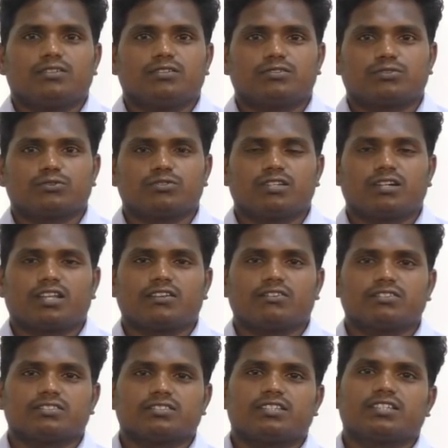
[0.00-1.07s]
through that, I
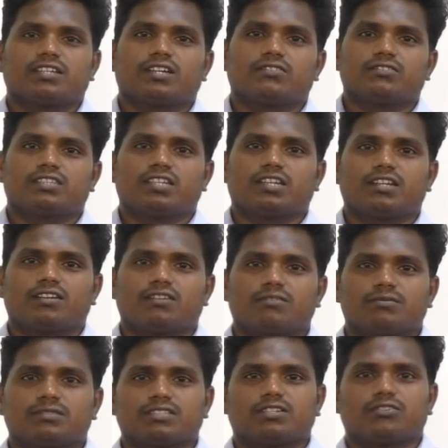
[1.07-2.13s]
was earning around 300
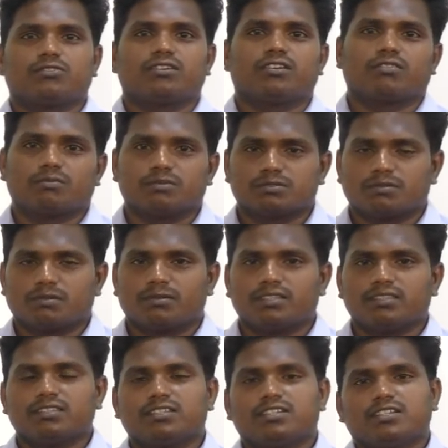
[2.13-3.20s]
rupees or 200 rupees per
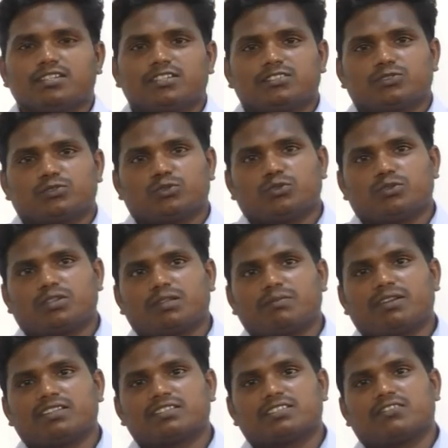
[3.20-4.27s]
month. So
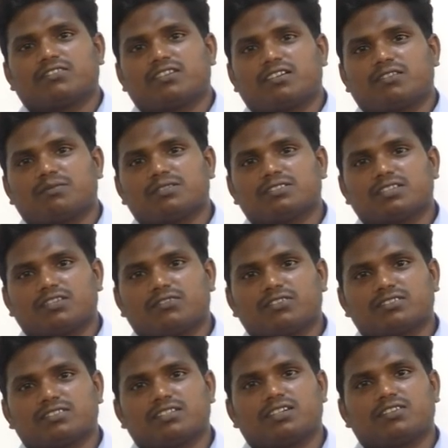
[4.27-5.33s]
remaining 700 rupees I
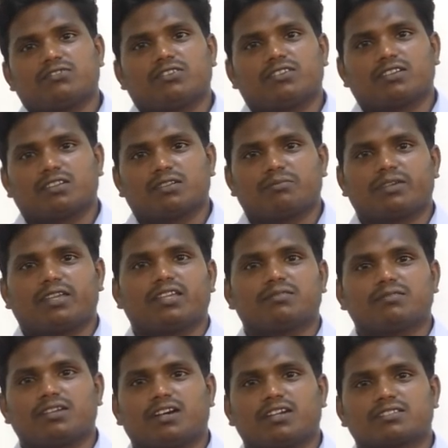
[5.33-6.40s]
was needed for paying
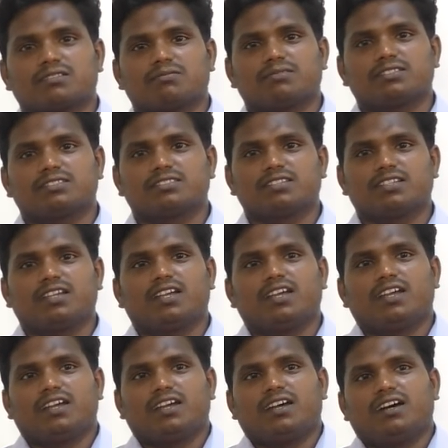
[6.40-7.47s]
my hostel fees.
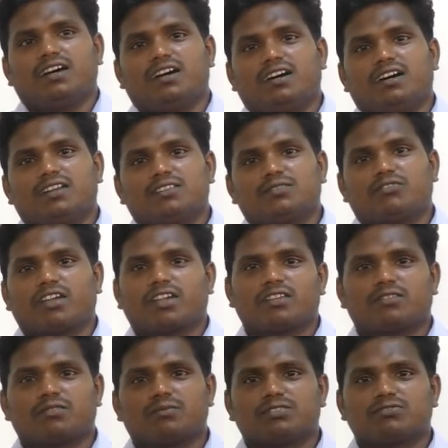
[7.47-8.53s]
Uh,
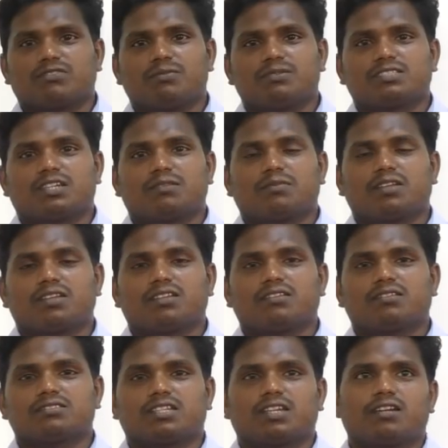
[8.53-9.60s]
500 rupees will be sent by
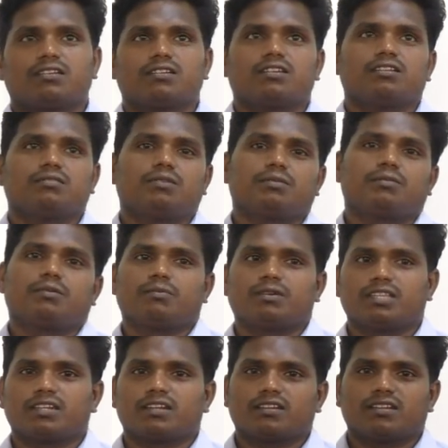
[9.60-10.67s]
uh, sent by my
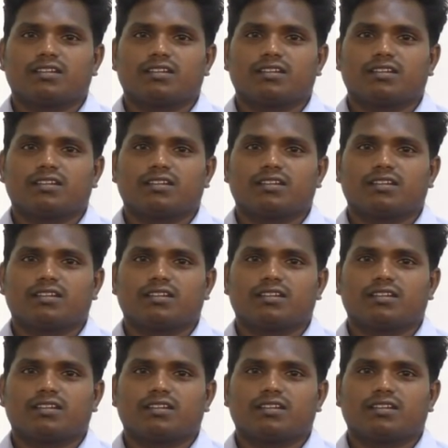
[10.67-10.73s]
mother